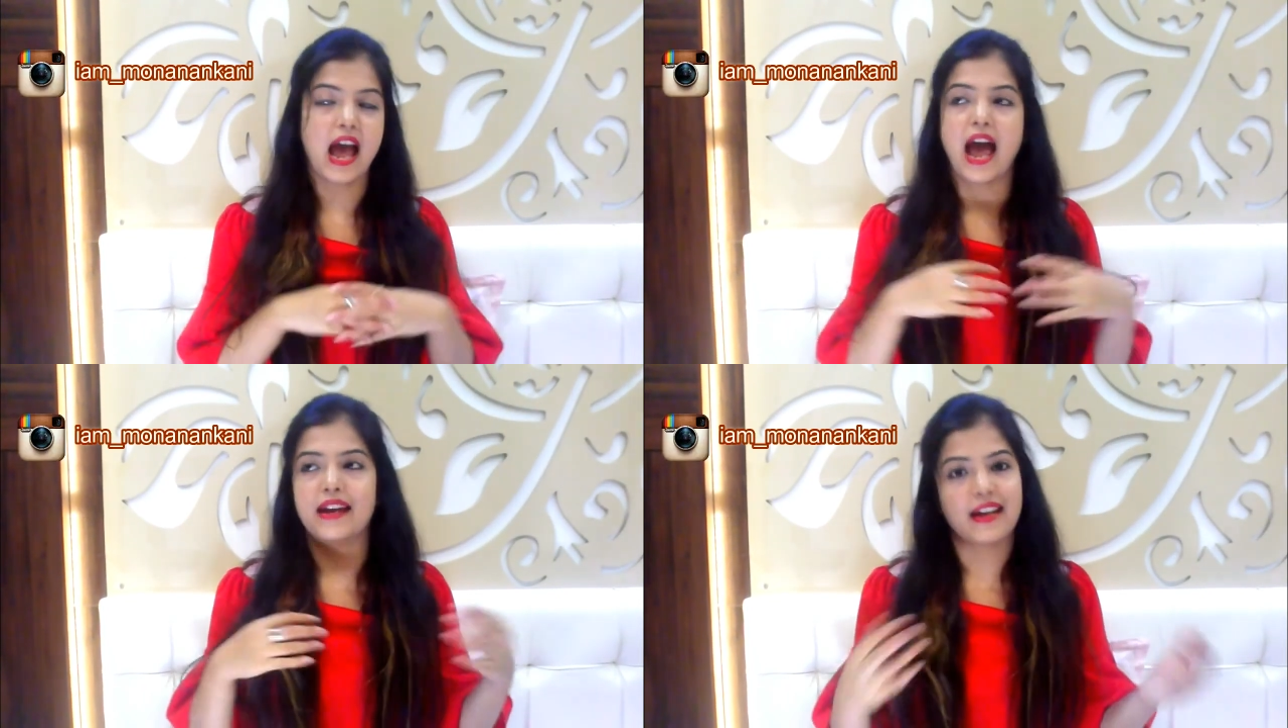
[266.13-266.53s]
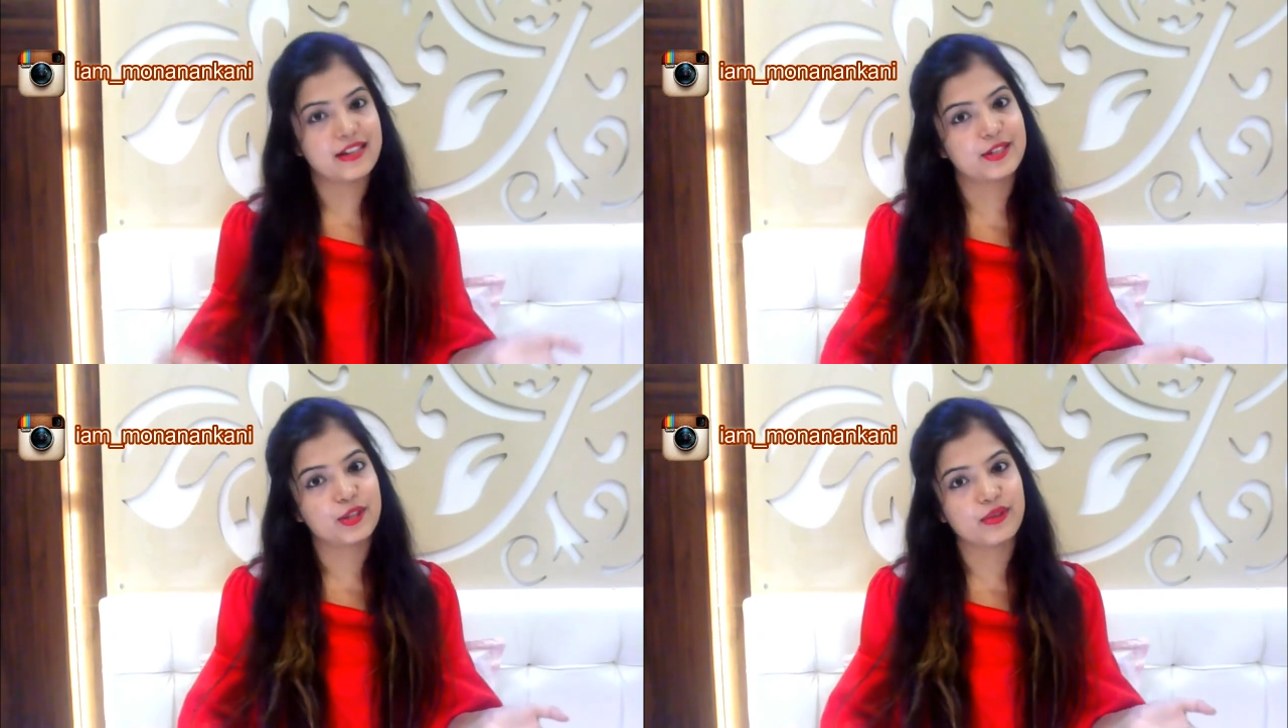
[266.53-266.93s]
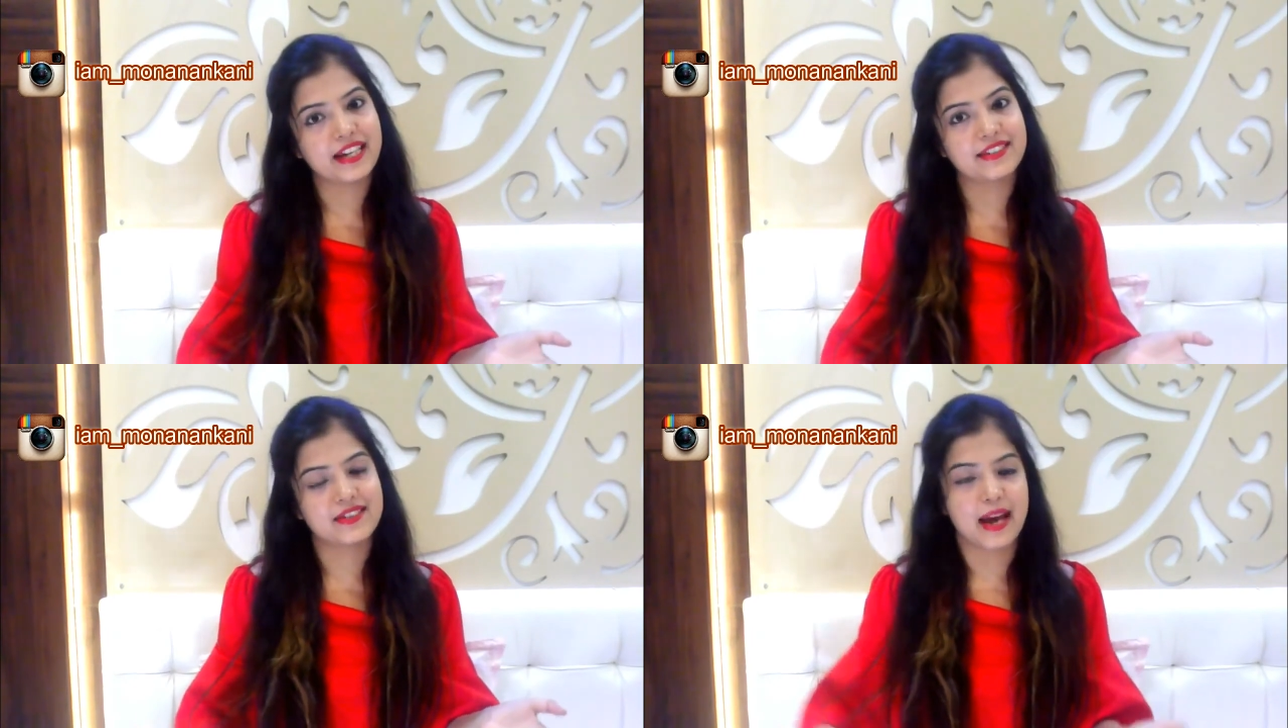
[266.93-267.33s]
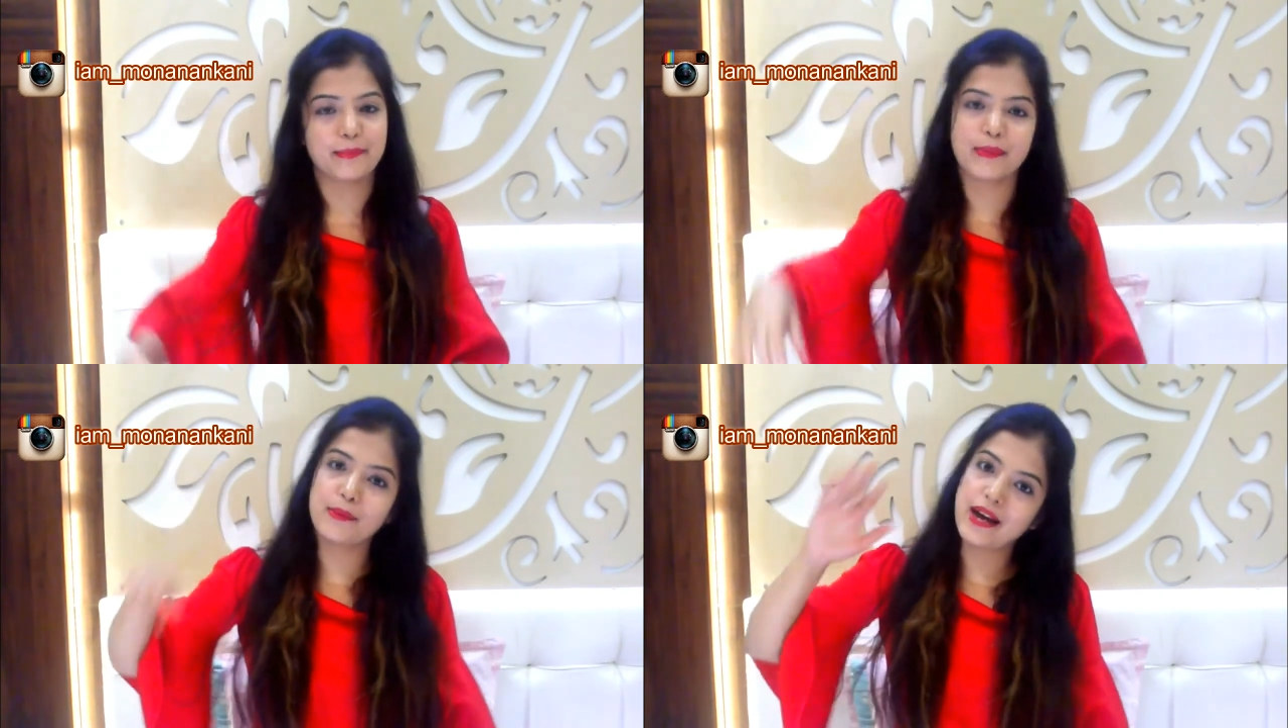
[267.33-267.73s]
And I'll see you next
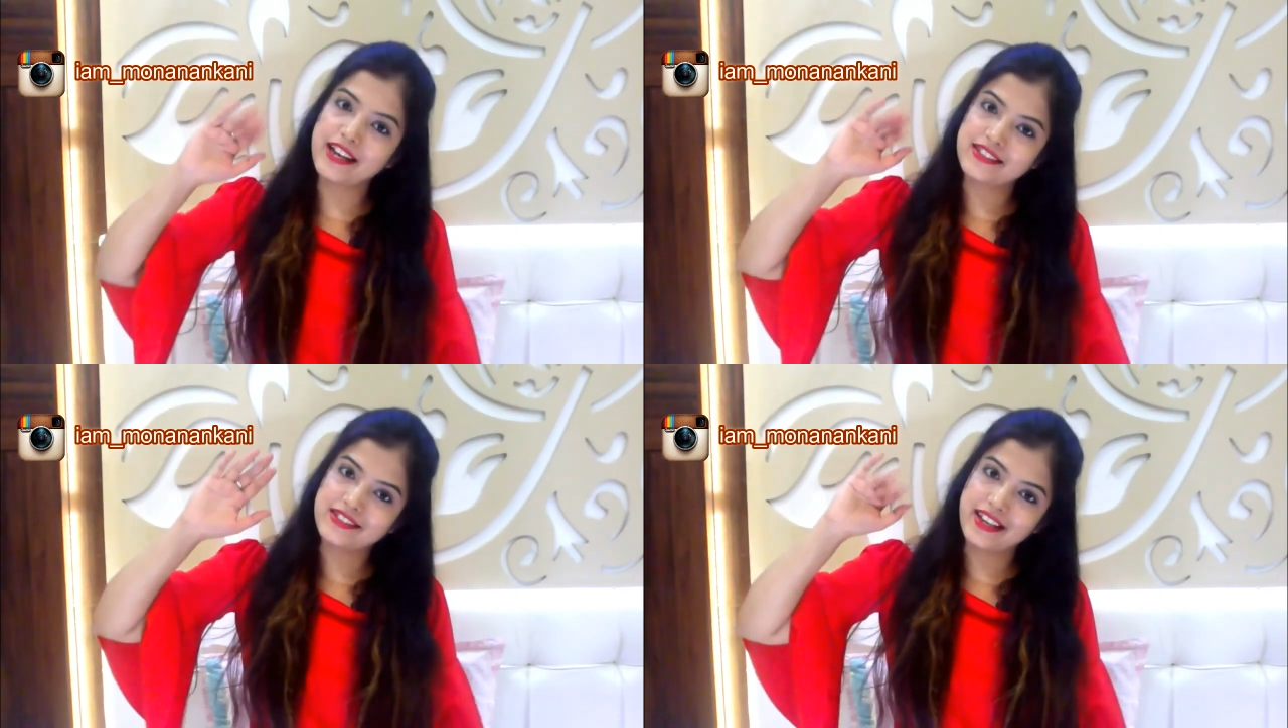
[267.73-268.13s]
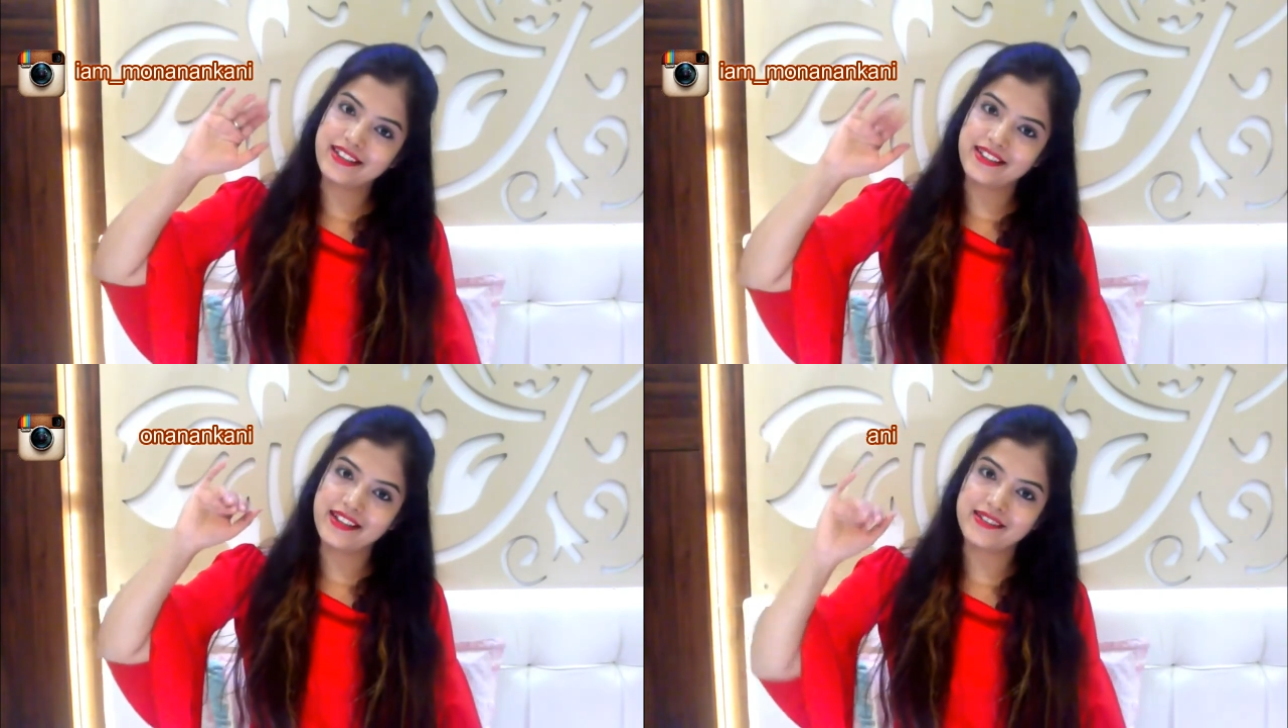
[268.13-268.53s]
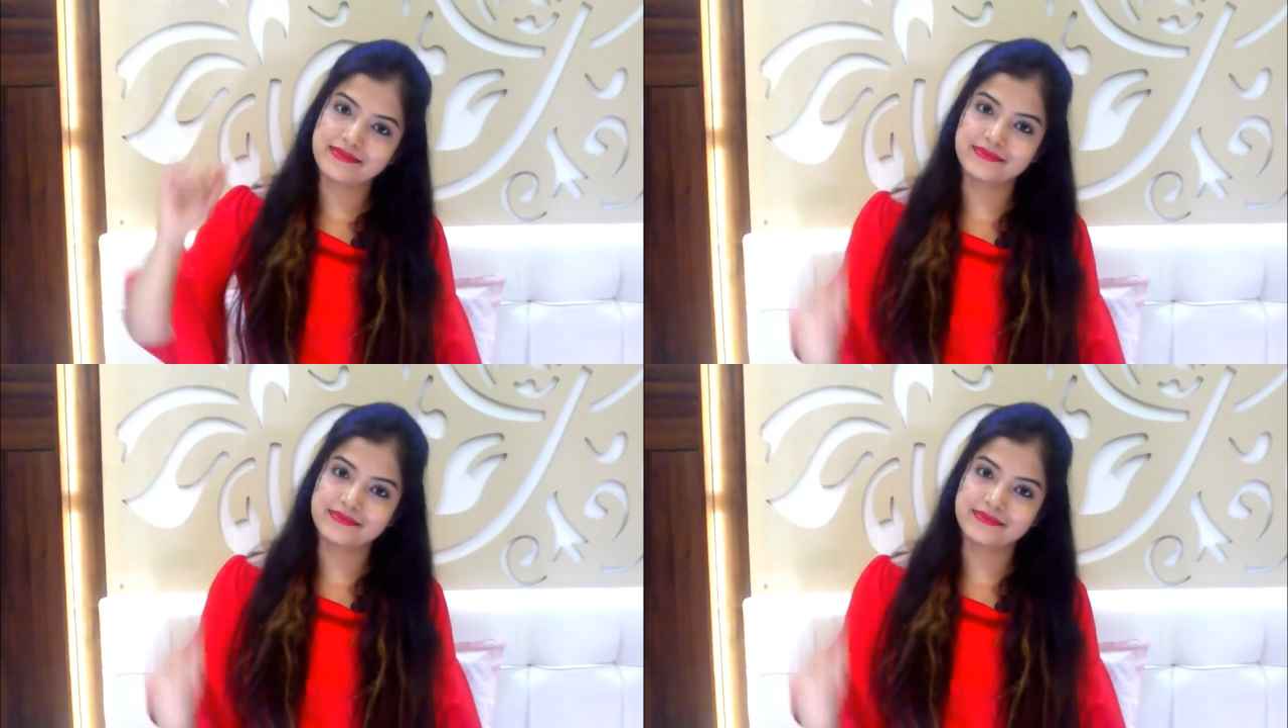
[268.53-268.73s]
time. Bye bye. Take care.